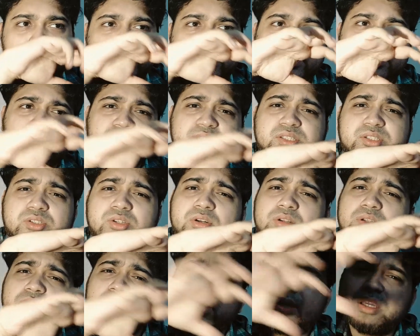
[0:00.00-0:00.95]
it's
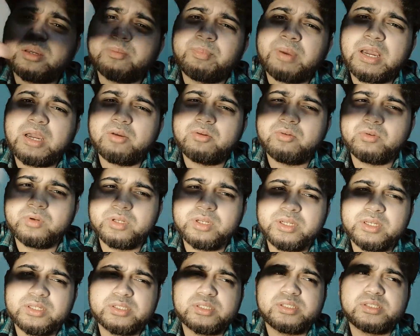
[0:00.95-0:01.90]
not like a
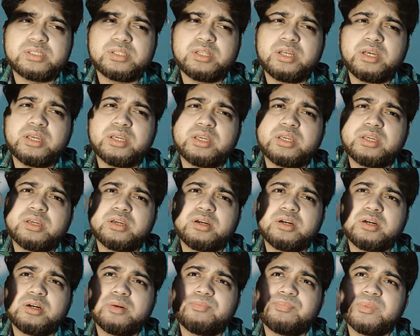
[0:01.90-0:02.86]
powderiness like
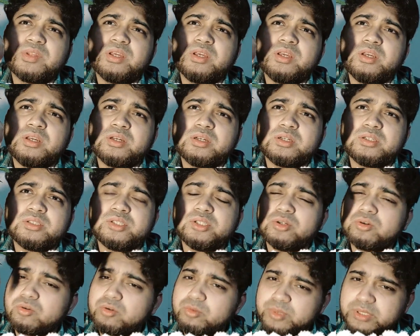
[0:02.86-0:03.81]

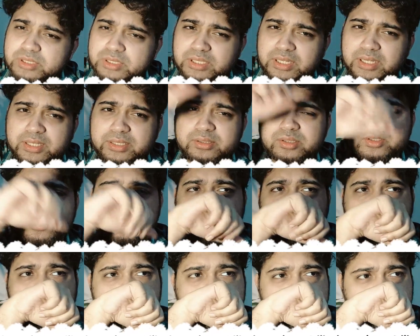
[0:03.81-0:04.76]
Dior Intense
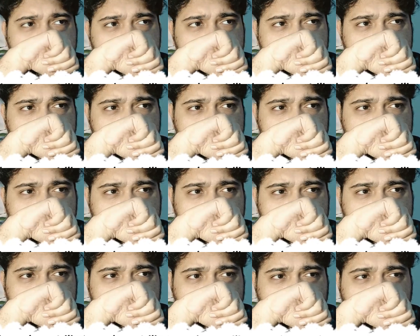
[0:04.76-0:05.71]
or
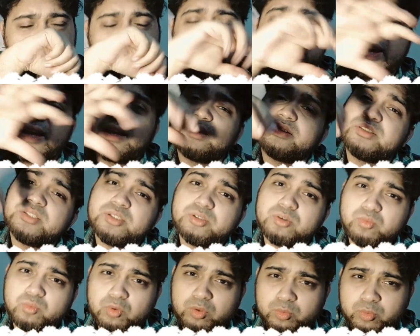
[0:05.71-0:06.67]

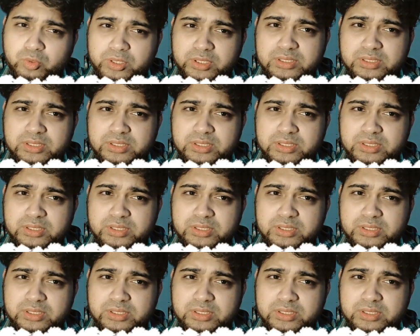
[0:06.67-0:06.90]
Valentino Uomo